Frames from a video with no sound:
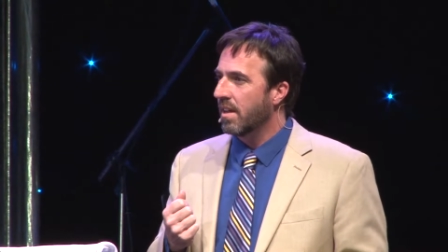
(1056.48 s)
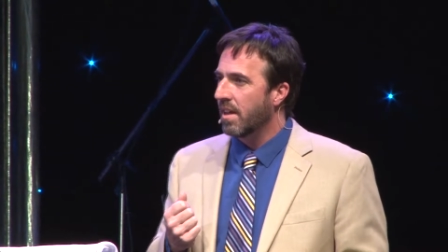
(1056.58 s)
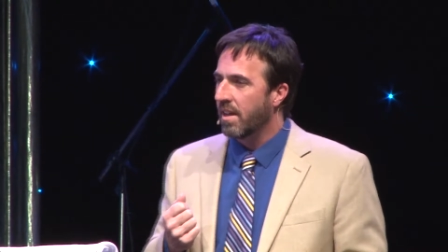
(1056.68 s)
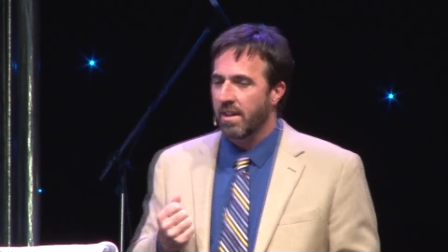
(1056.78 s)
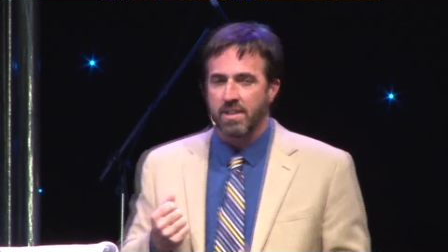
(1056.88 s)

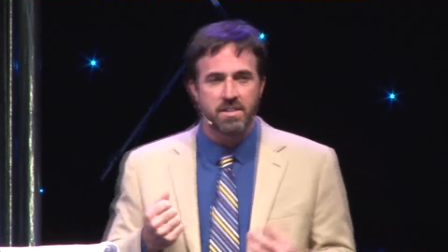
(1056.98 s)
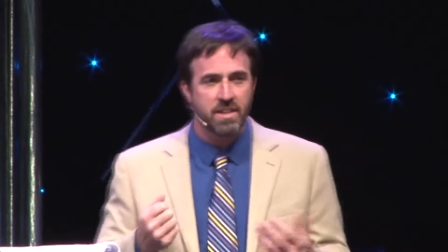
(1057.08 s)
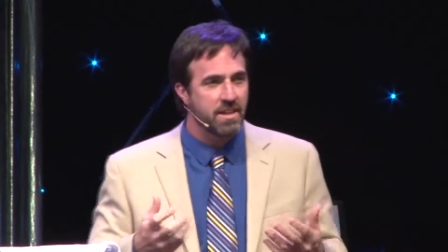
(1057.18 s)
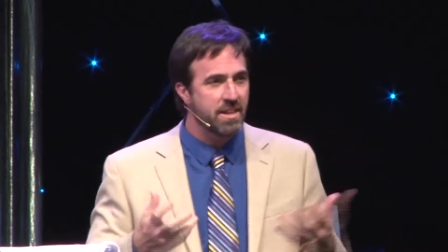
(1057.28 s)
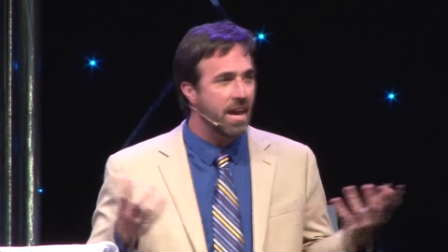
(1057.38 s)
And I
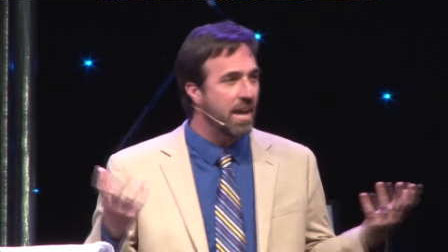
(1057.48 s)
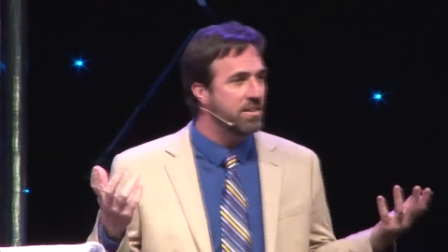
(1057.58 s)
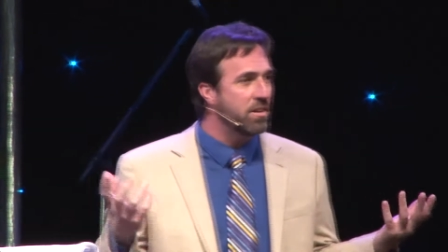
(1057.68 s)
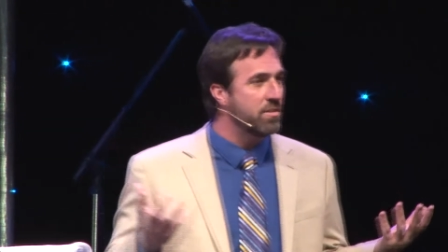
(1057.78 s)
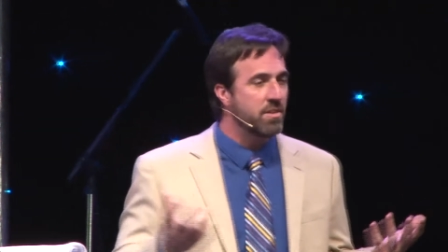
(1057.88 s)
said, Yeah, I
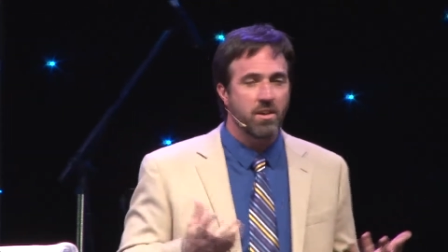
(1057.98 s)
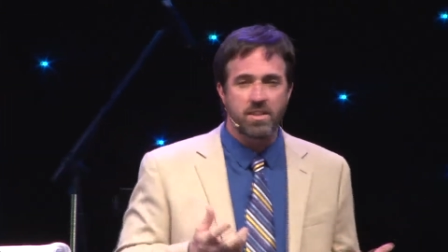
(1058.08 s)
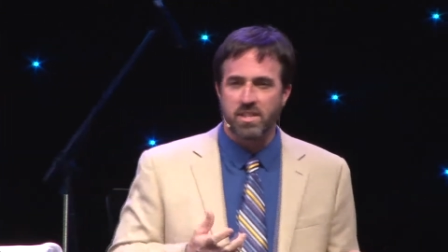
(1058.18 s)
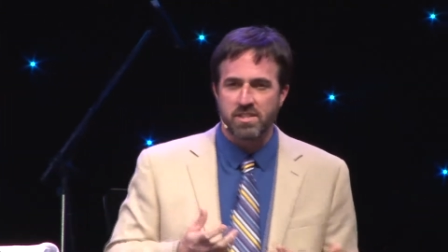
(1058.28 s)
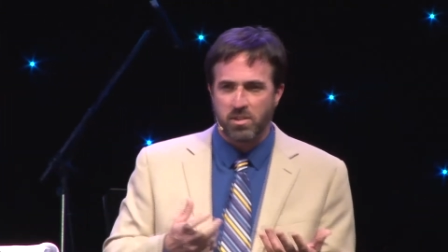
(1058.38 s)
don't know. He
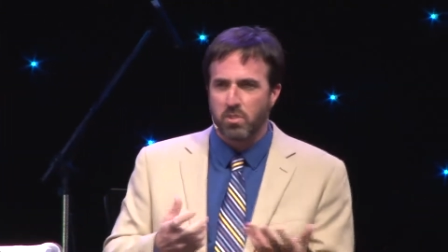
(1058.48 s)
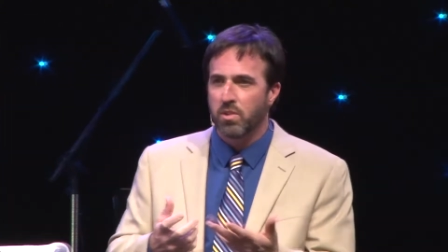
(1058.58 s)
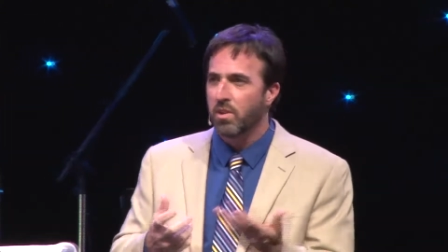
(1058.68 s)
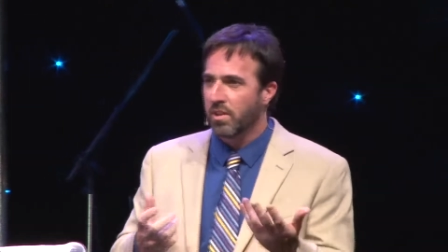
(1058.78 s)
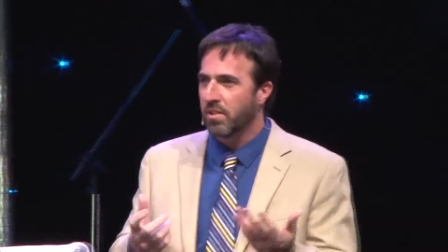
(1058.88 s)
says, You
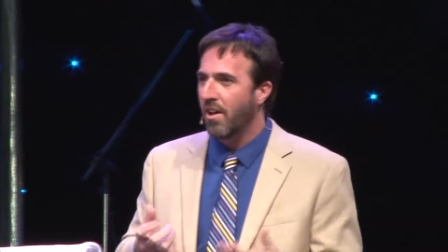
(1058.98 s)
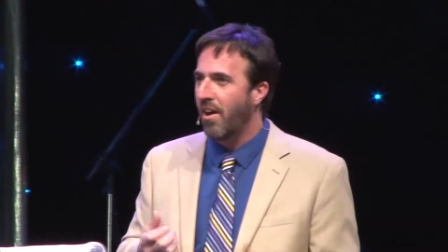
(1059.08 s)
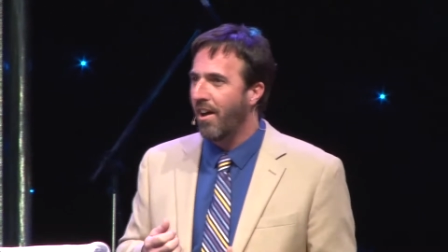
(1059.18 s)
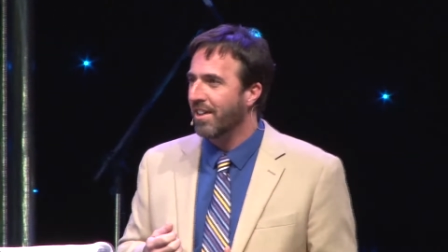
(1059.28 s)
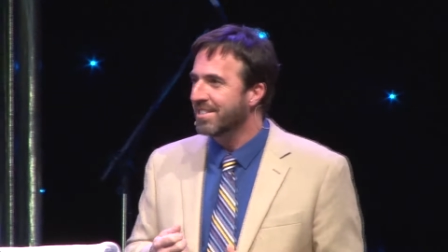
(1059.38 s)
look
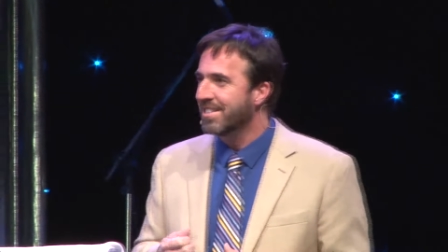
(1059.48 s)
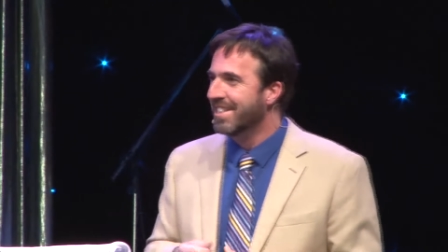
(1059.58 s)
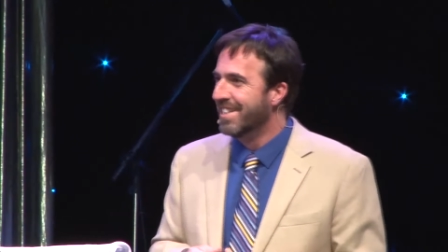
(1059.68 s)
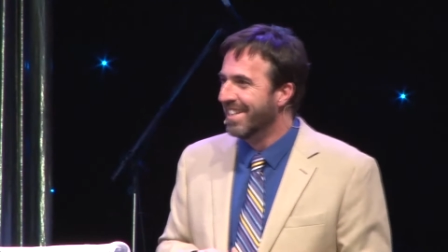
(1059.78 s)
lost.